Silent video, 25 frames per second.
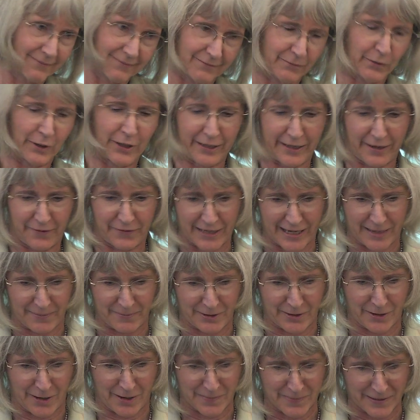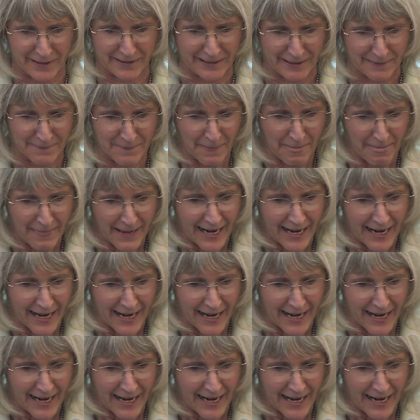we don't have time to talk about that.